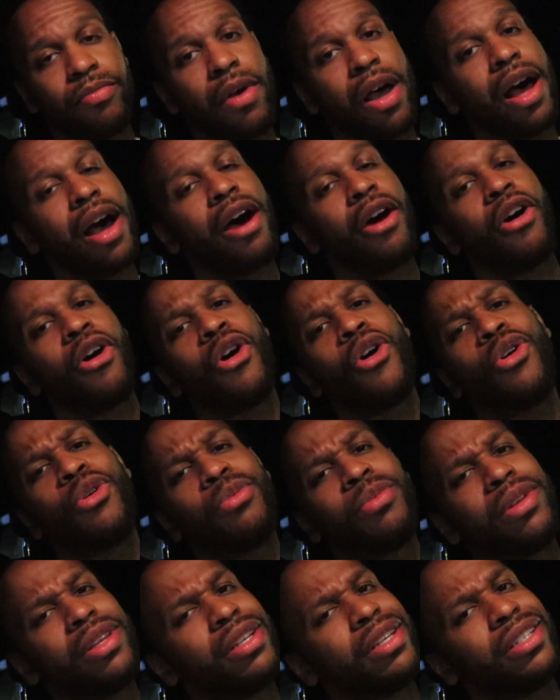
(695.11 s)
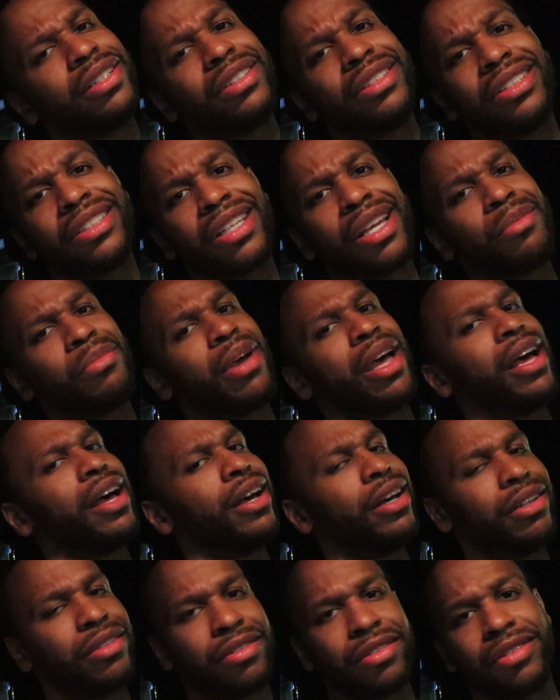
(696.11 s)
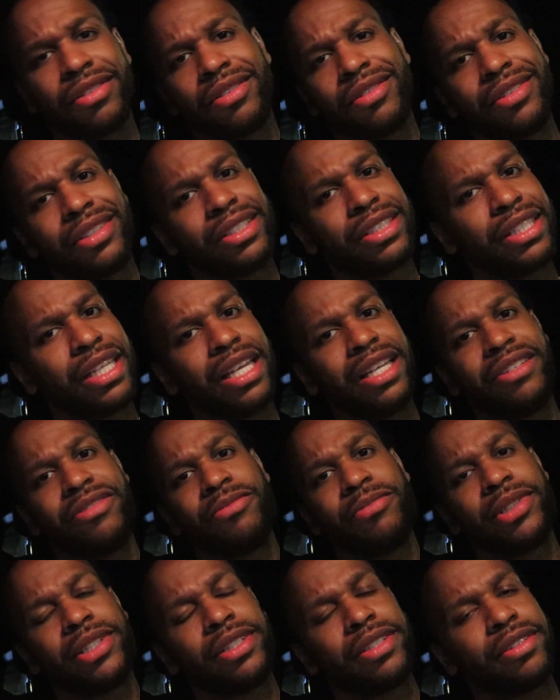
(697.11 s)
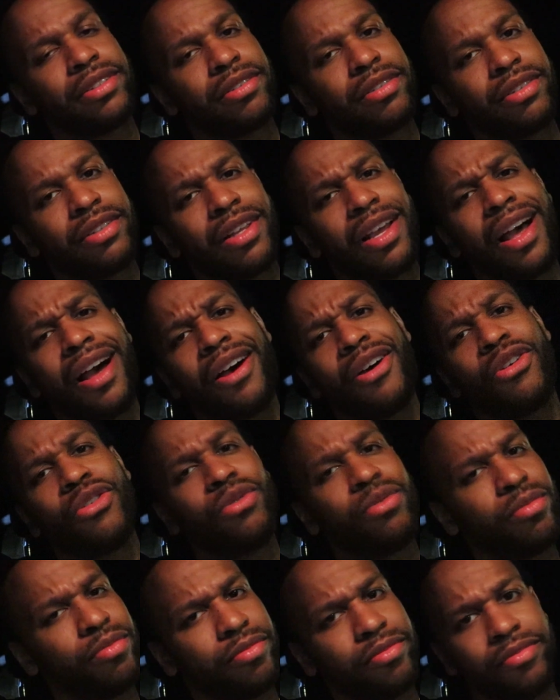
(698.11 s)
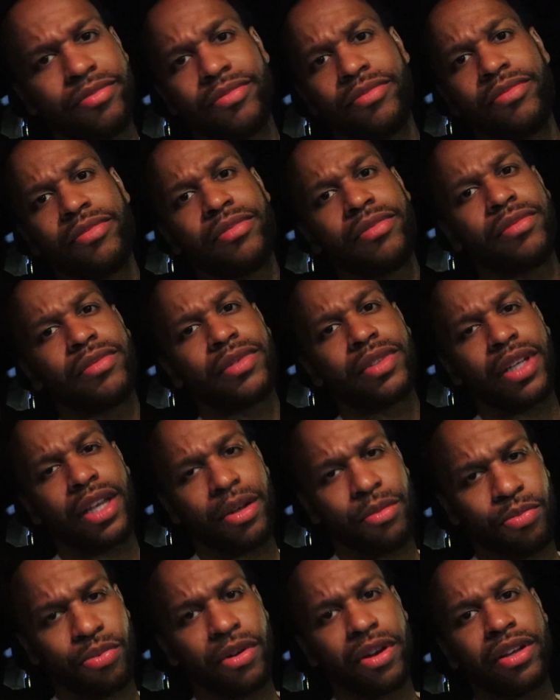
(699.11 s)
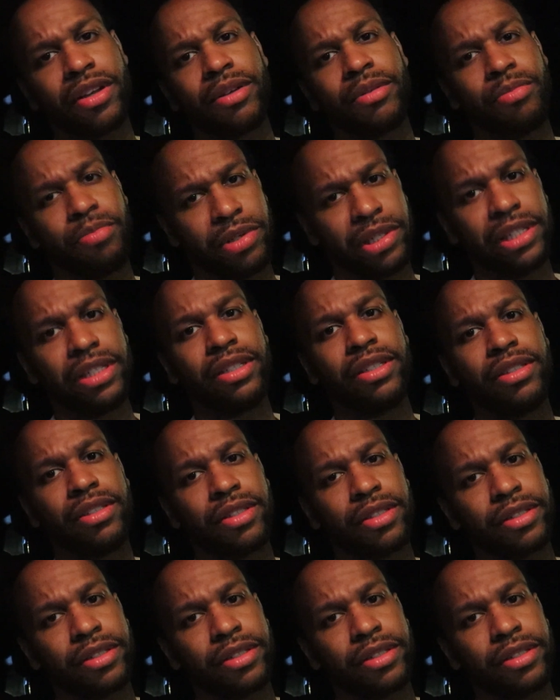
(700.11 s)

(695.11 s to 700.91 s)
I hope he could somehow save me. I hope. Say a prayer, please.